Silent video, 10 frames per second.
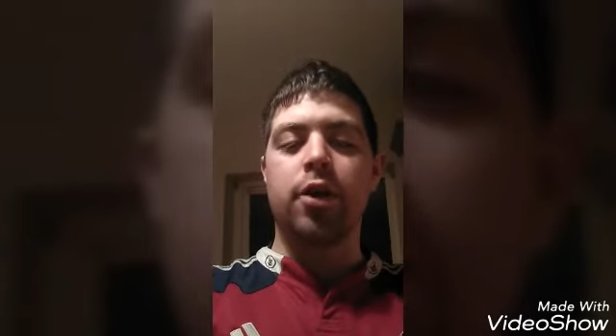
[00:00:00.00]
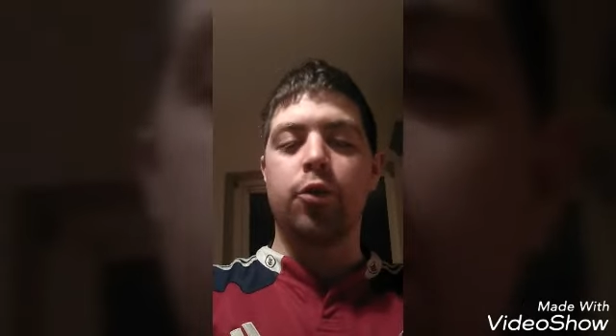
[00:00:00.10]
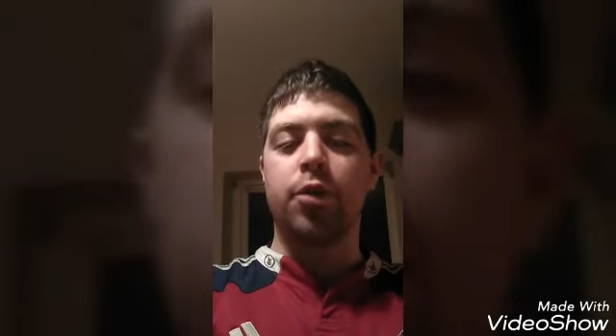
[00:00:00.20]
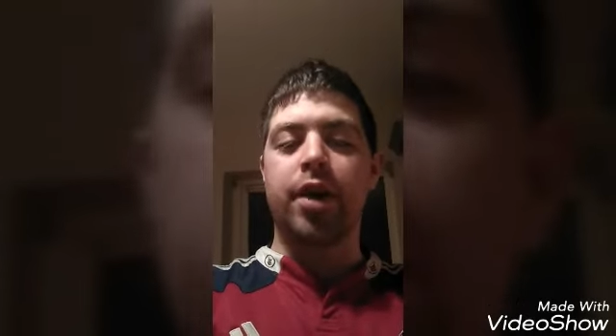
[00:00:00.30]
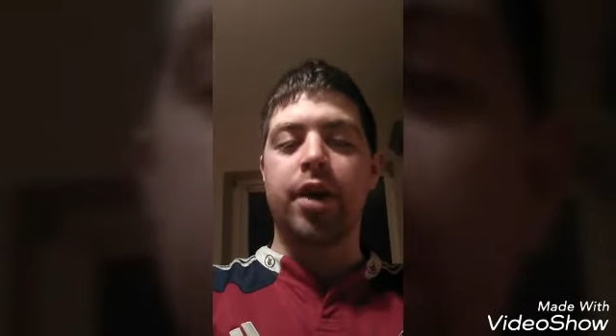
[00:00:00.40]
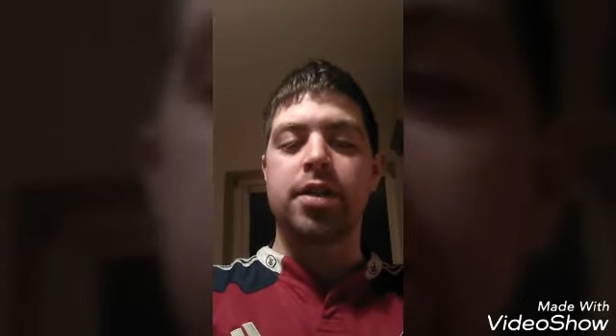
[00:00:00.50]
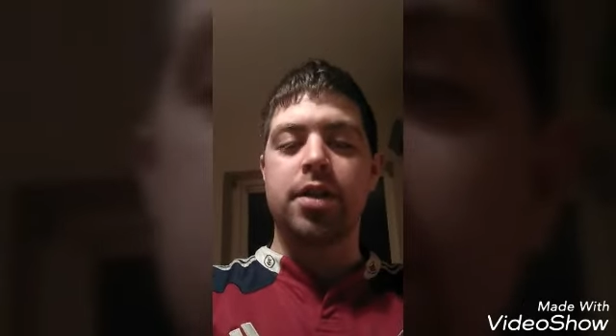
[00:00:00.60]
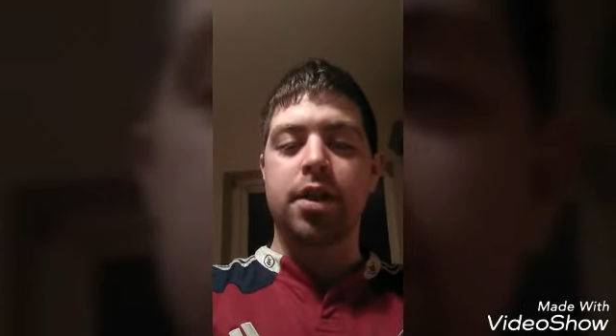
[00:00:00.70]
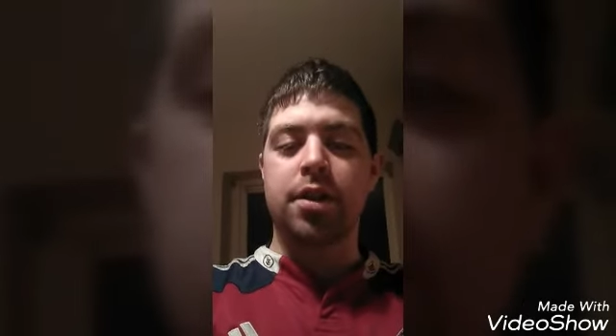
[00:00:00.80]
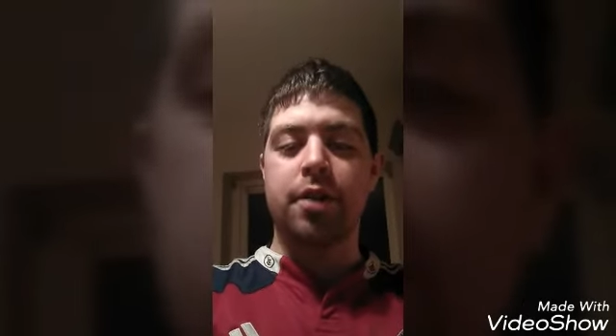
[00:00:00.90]
It would be great to
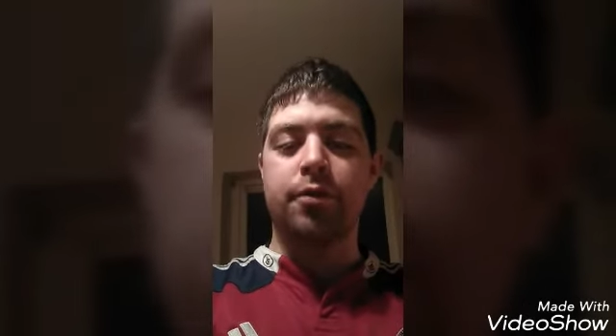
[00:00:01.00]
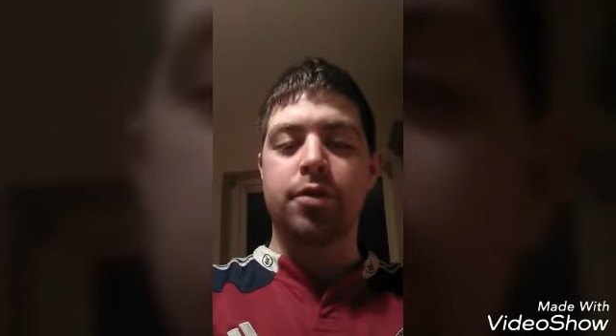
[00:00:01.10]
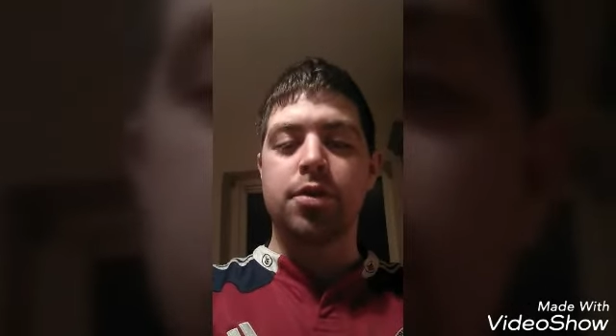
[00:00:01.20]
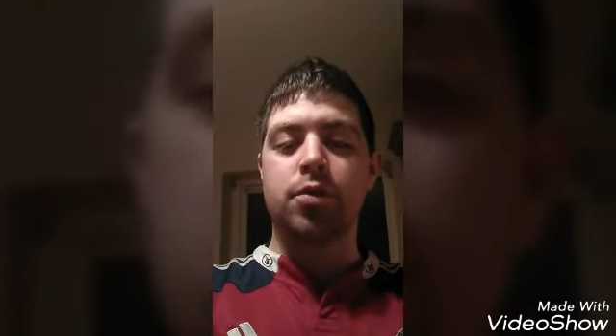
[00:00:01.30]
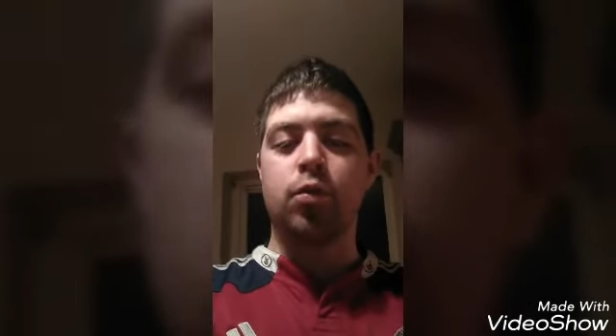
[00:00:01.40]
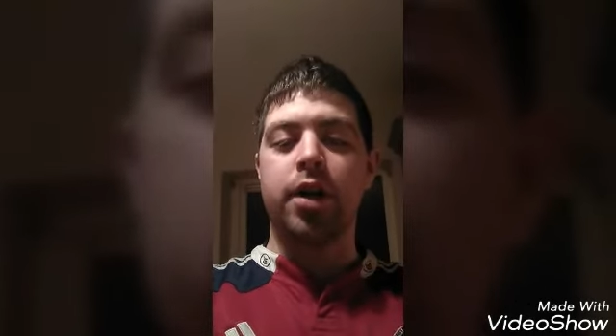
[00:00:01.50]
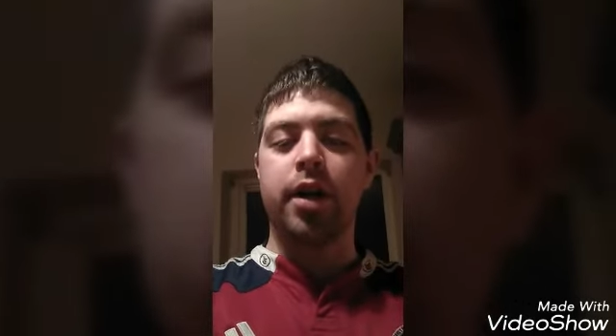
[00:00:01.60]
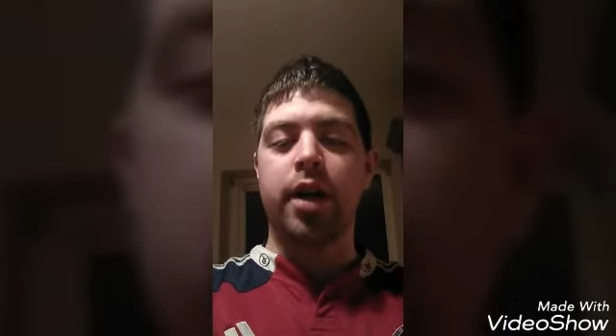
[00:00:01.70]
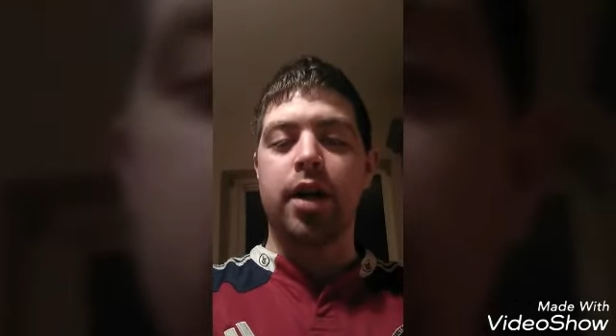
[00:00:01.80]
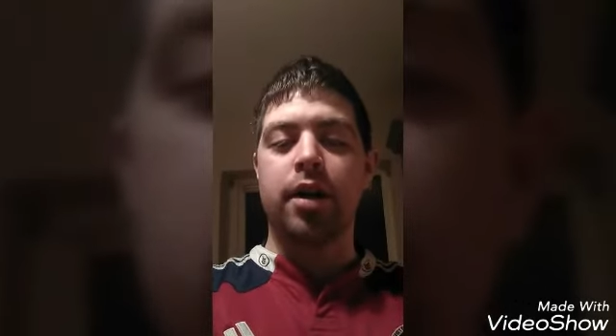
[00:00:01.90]
see you there for some
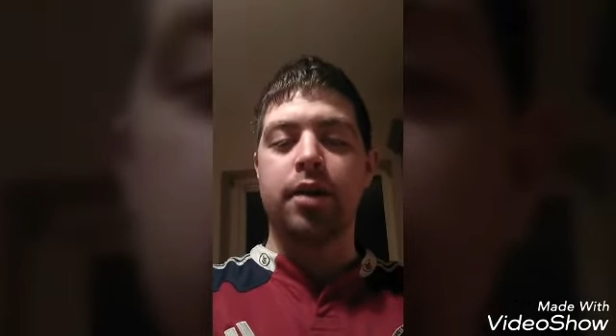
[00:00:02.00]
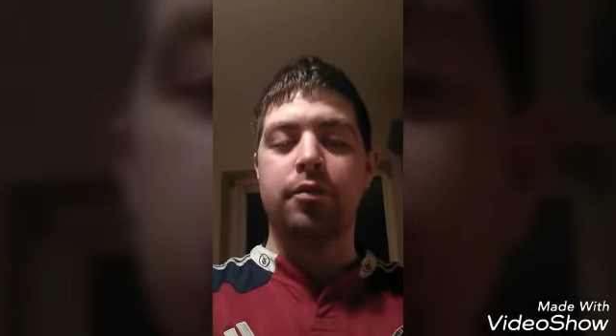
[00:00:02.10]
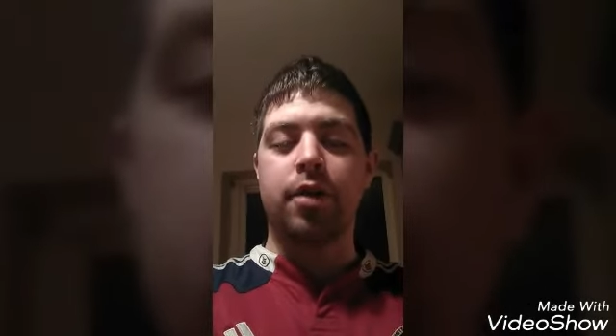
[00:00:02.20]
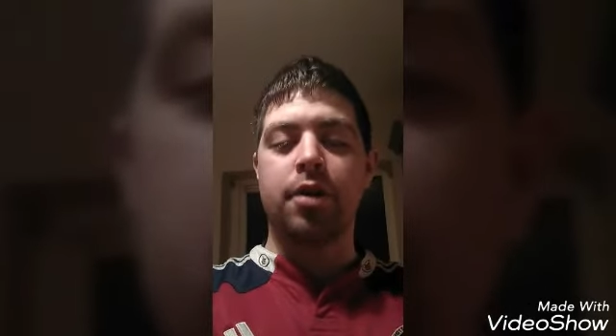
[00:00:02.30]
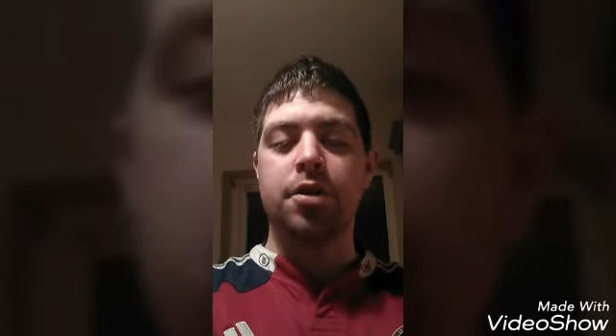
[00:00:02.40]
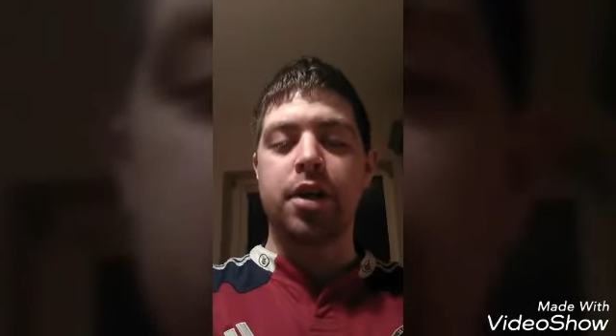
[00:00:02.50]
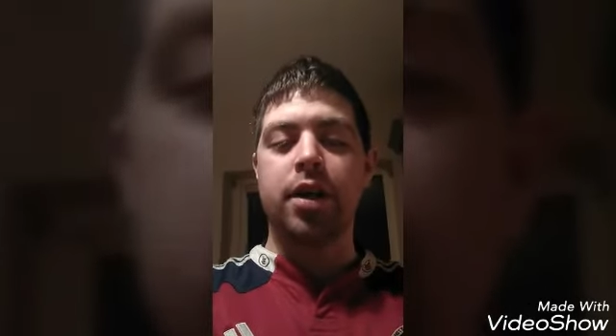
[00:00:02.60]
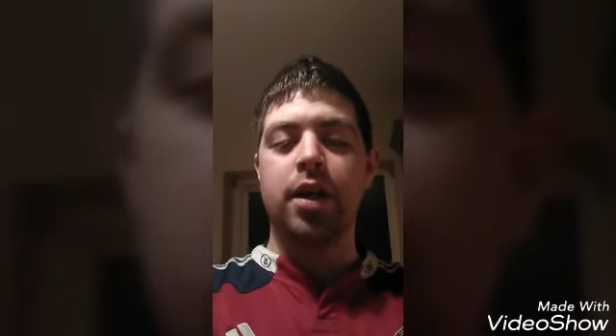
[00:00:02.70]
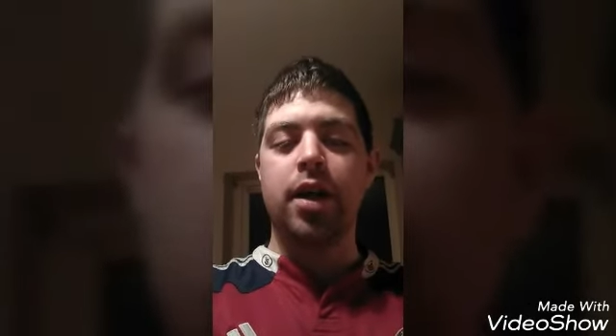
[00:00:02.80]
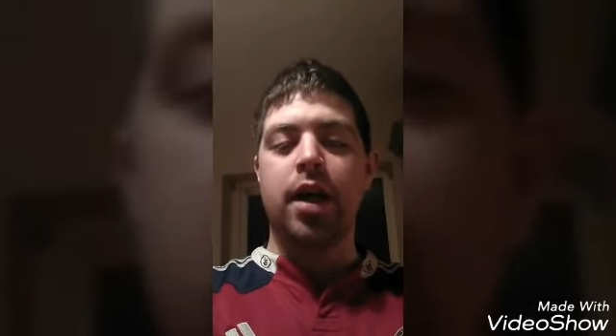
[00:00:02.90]
wild garlic
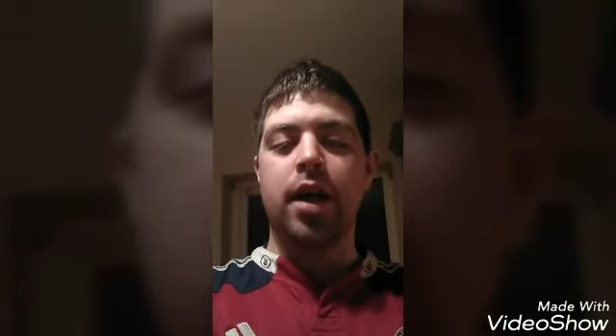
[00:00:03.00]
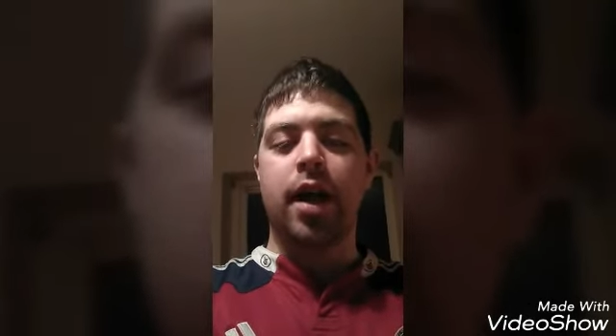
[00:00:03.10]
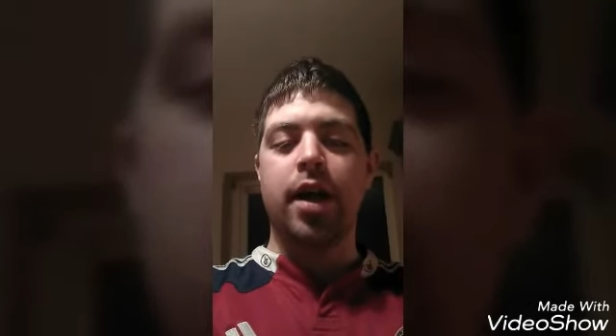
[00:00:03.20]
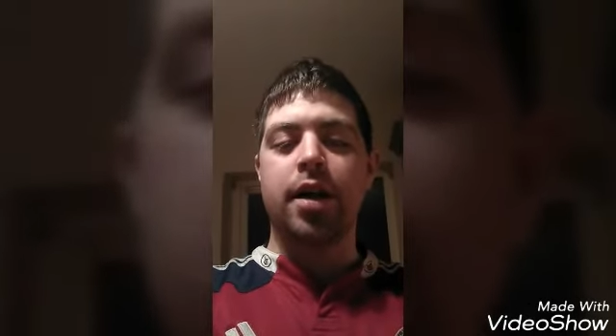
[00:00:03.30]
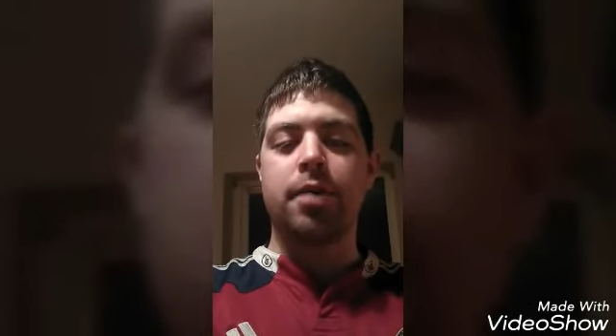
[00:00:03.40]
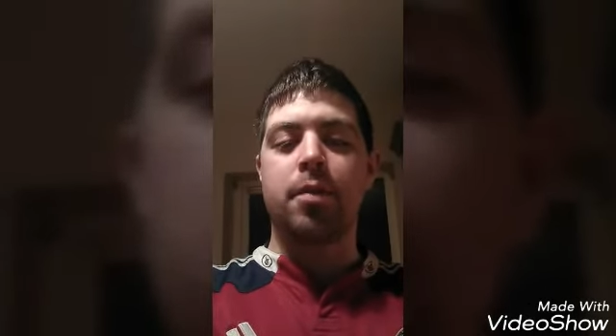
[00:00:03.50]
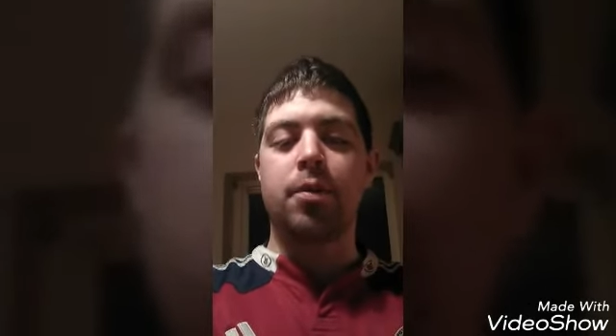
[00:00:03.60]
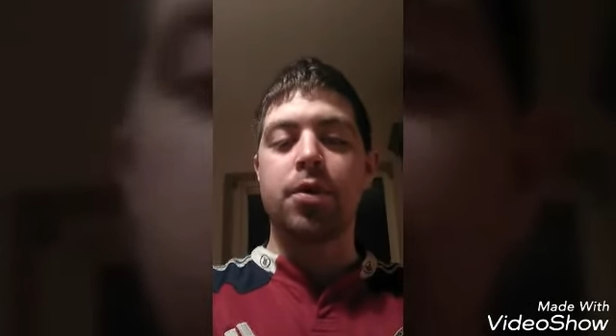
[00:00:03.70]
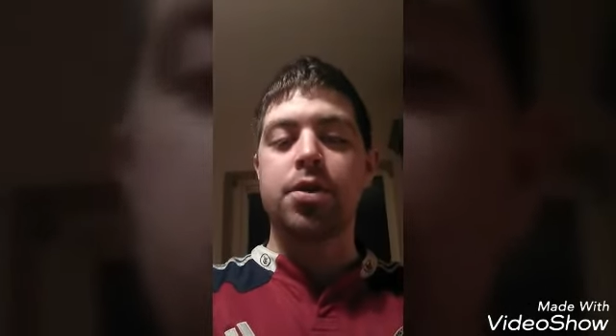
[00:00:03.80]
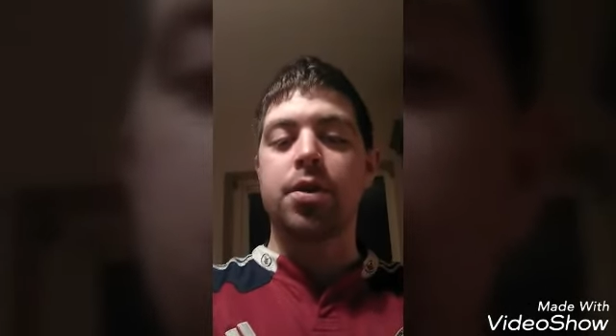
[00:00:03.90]
foraging,
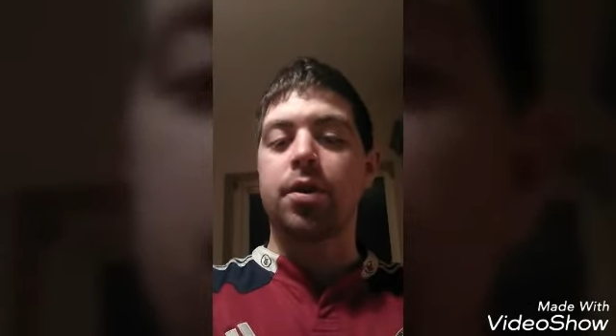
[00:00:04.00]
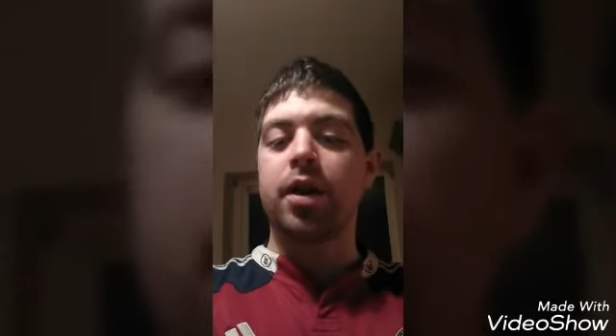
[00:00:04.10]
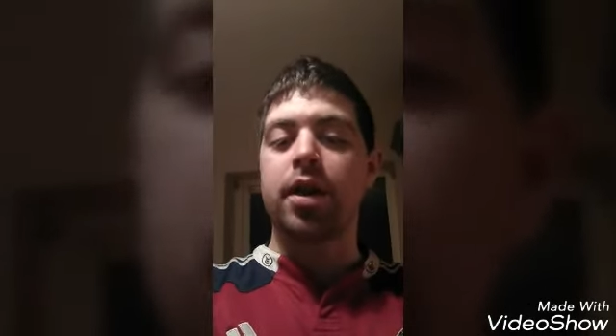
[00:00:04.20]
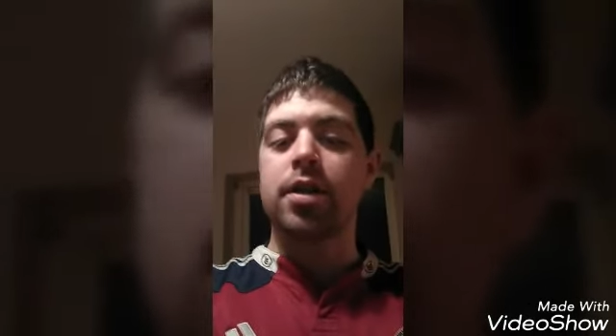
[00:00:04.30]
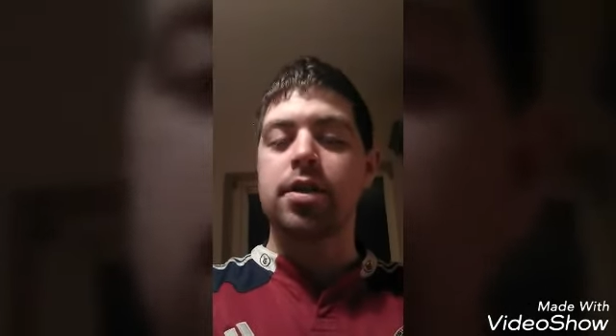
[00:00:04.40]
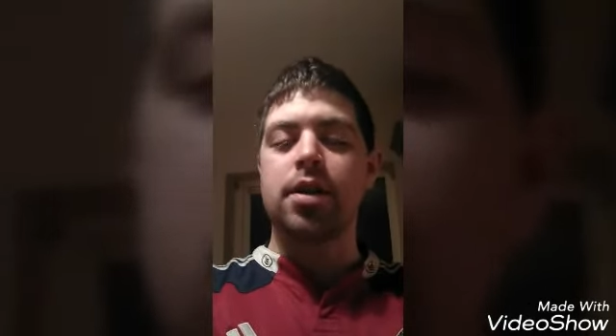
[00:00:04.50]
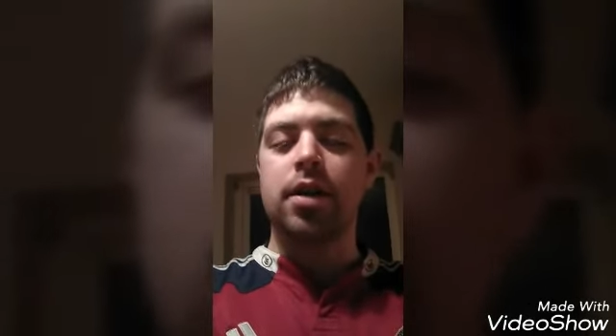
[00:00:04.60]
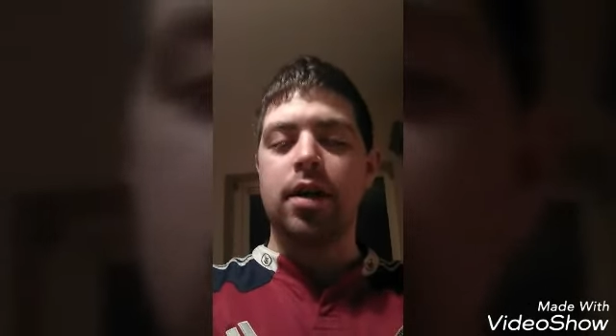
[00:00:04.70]
amongst other things.